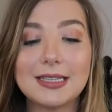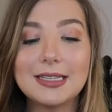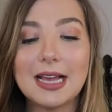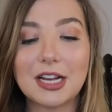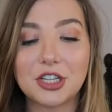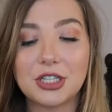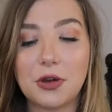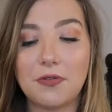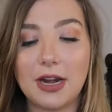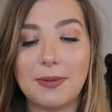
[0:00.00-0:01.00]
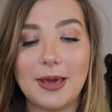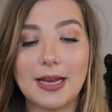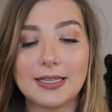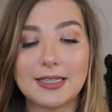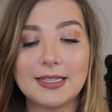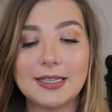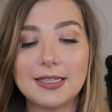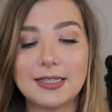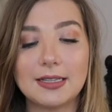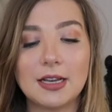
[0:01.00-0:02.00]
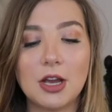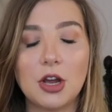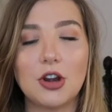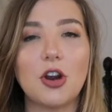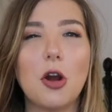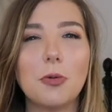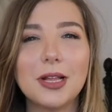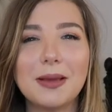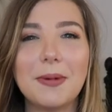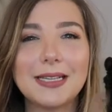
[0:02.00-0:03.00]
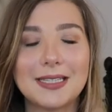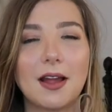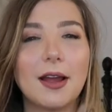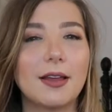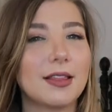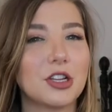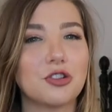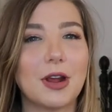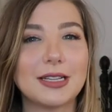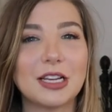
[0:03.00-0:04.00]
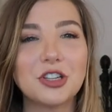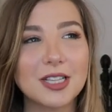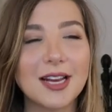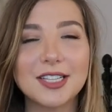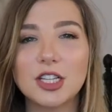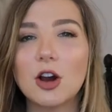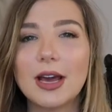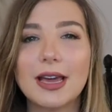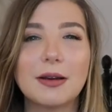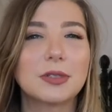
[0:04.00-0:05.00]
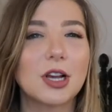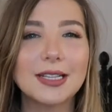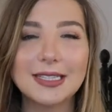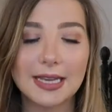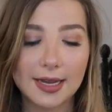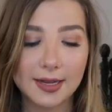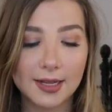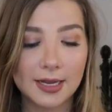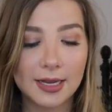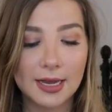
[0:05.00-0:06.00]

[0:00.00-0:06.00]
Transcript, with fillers: This is actually so funny because this is not really my style, this dress. I just kind of saw it, it was on sale.